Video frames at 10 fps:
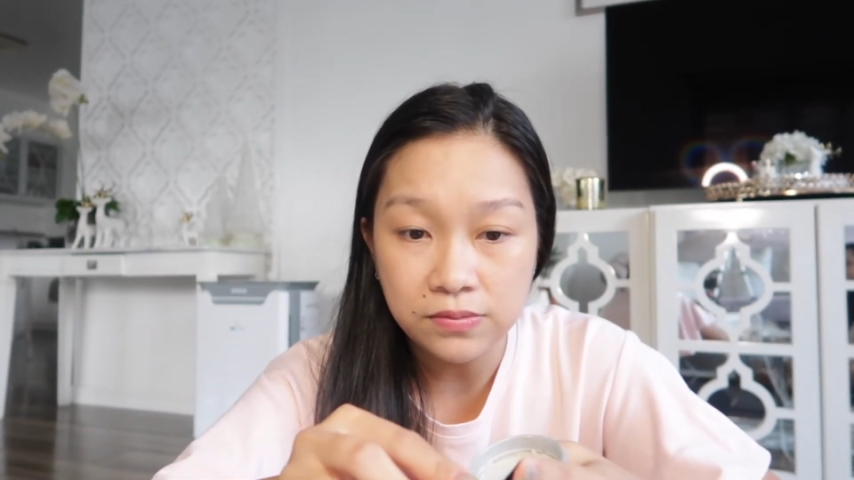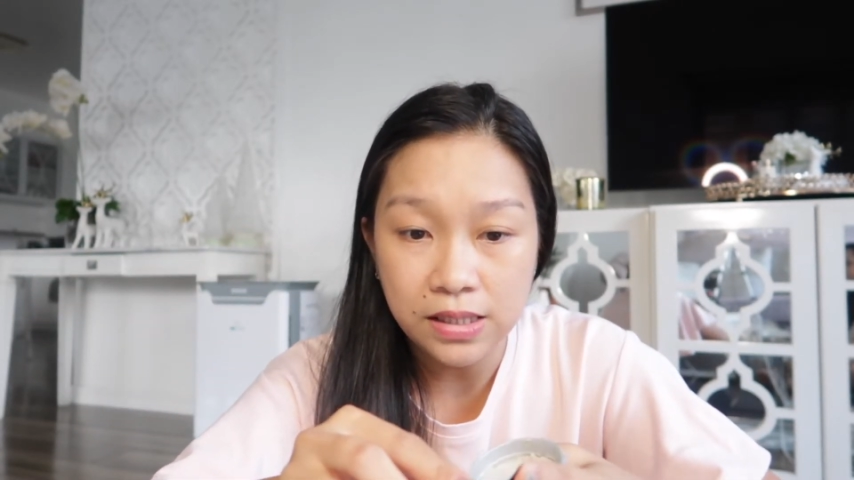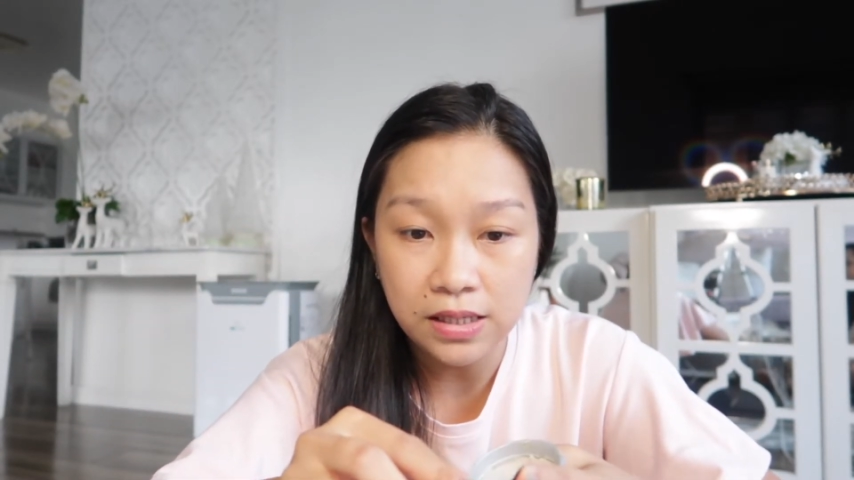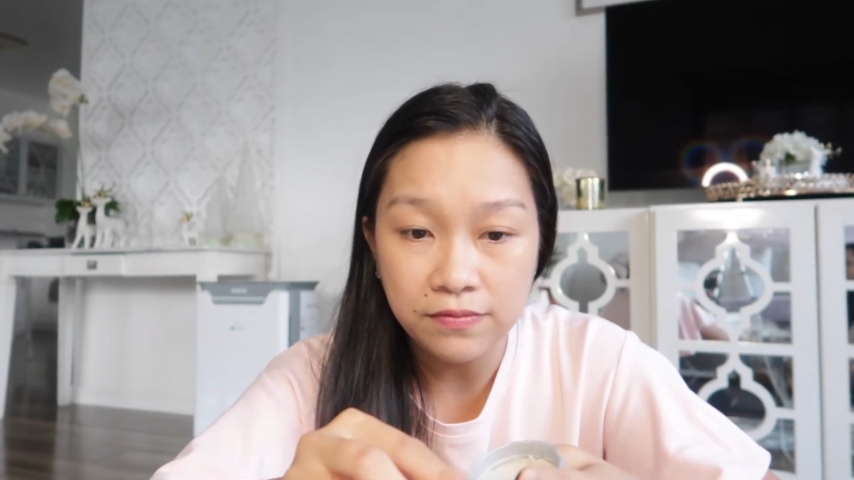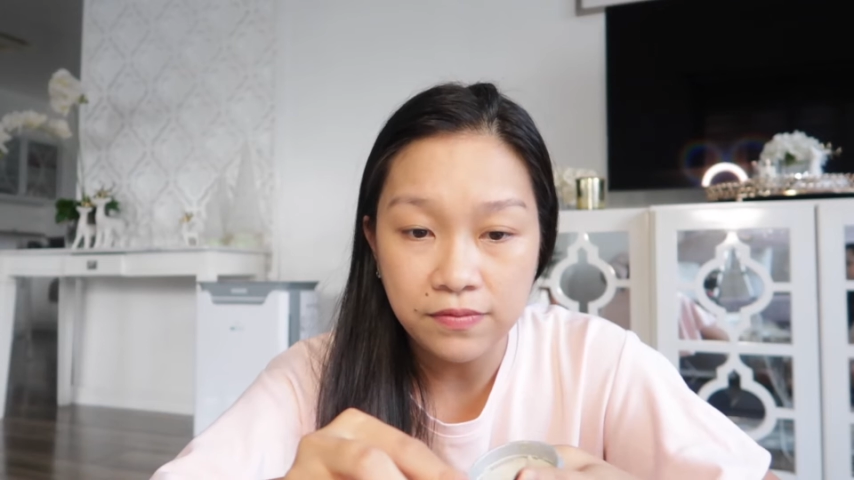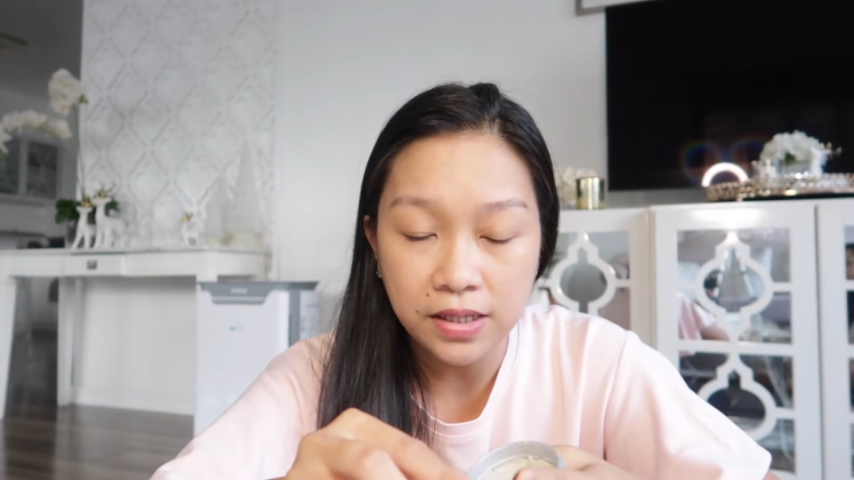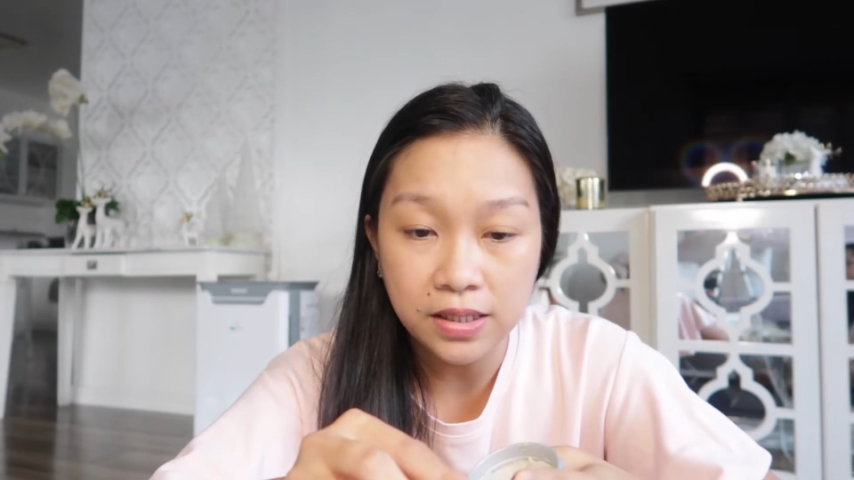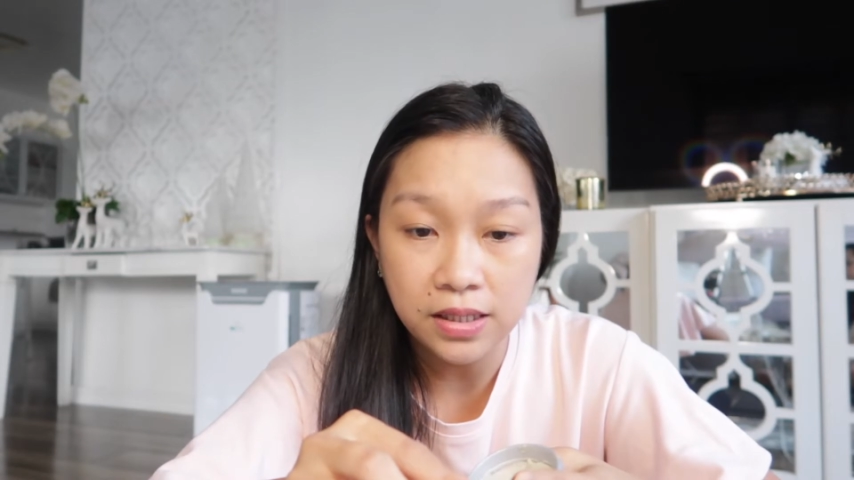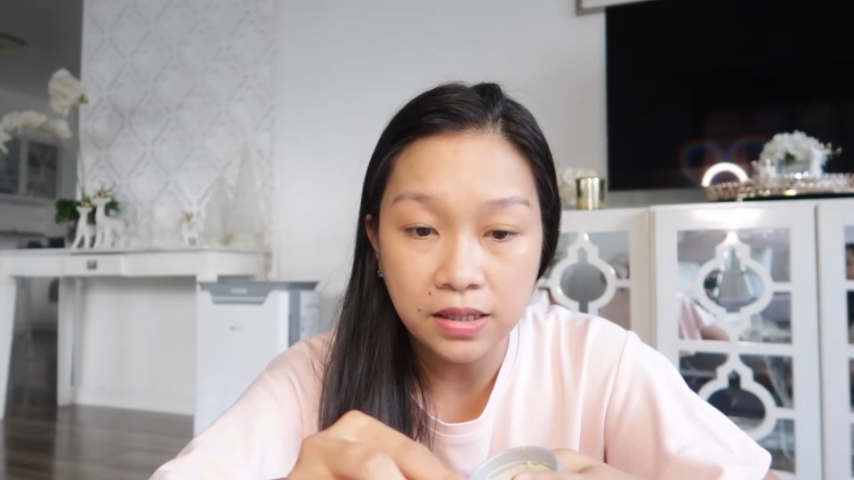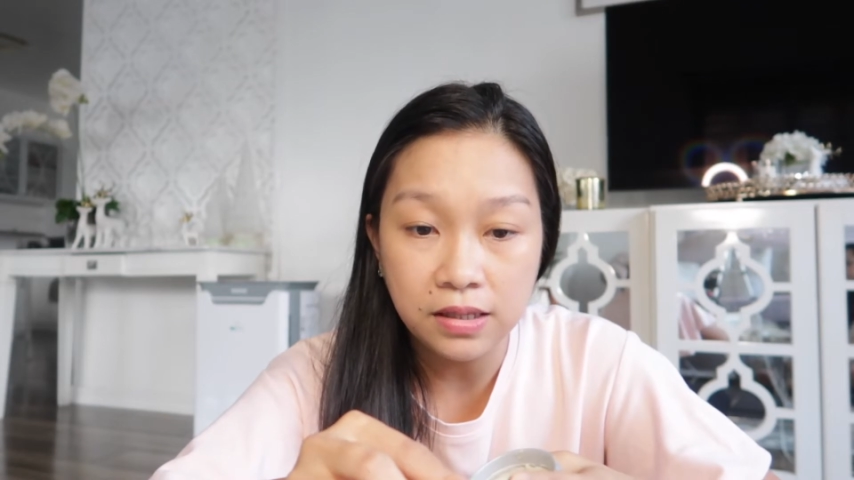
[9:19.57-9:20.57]
really
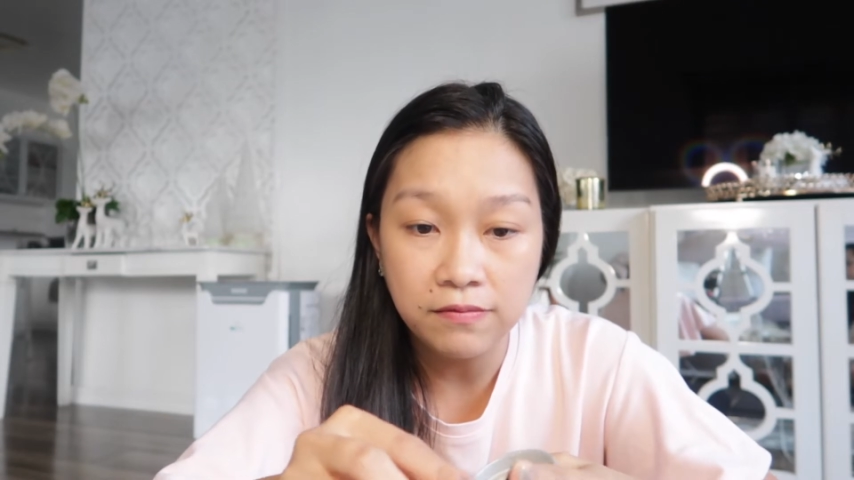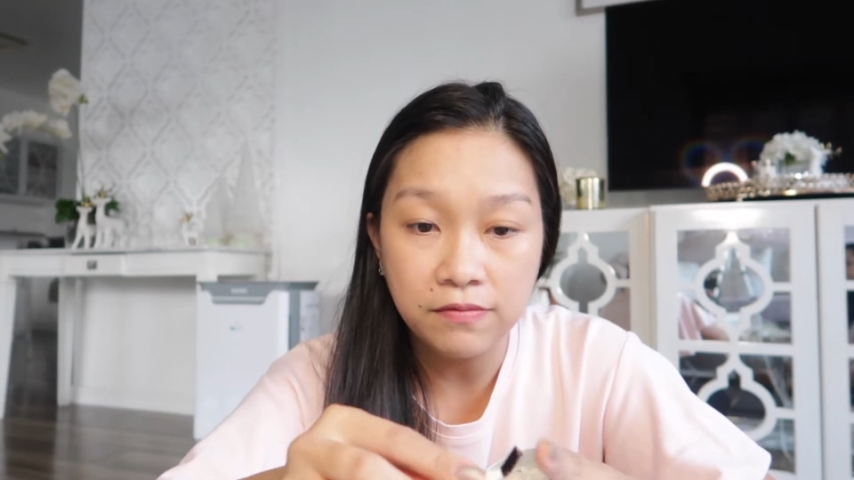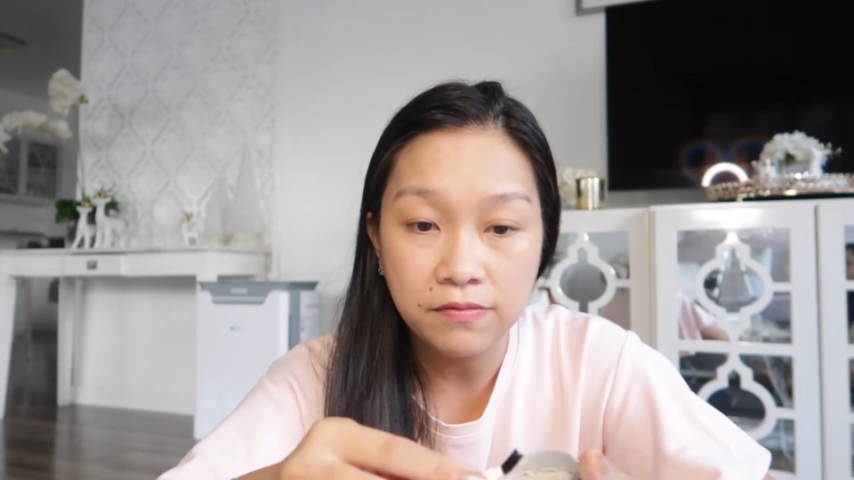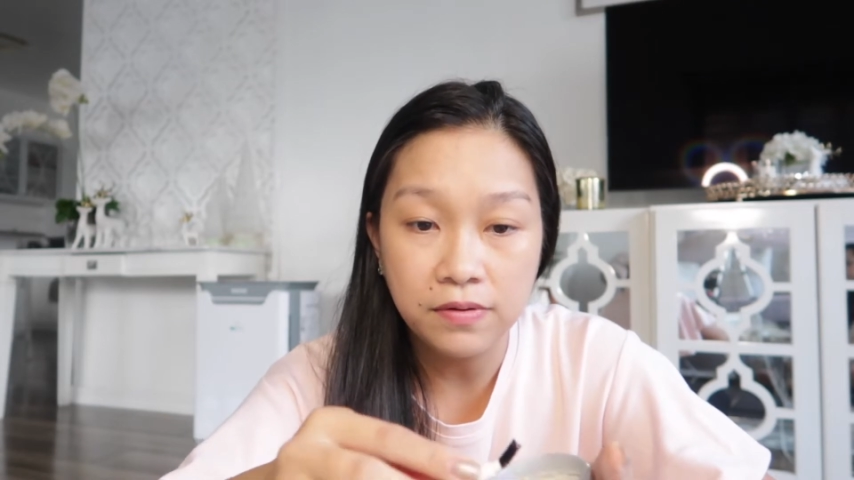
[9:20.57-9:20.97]
effective,